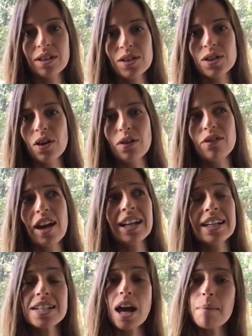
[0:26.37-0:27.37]
So for
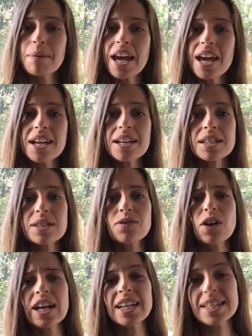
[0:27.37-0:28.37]
any tummy aches,
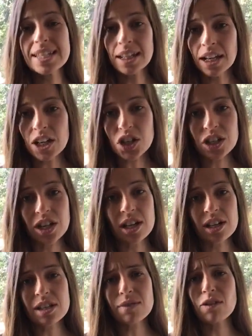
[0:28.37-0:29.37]
for any
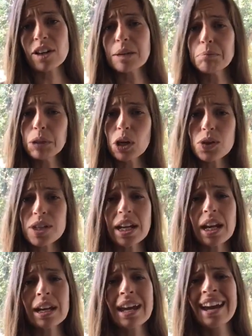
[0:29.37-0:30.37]
sluggishness, for any
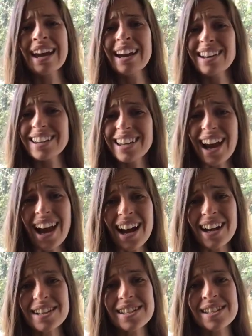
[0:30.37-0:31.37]
bloating,
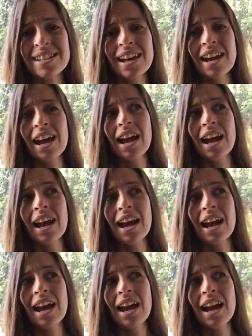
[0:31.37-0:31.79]
gas,